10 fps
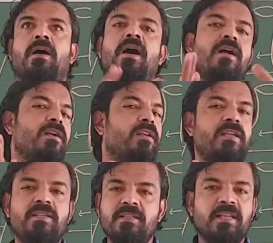Artery,
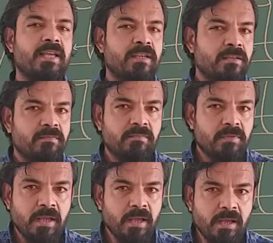just I
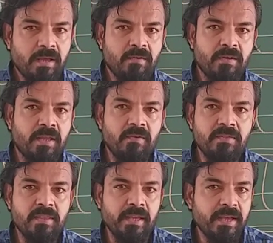have
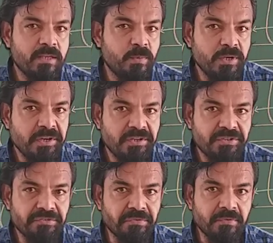given the
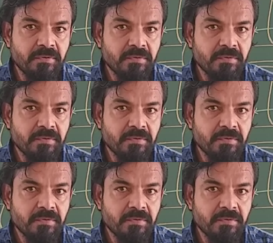explanation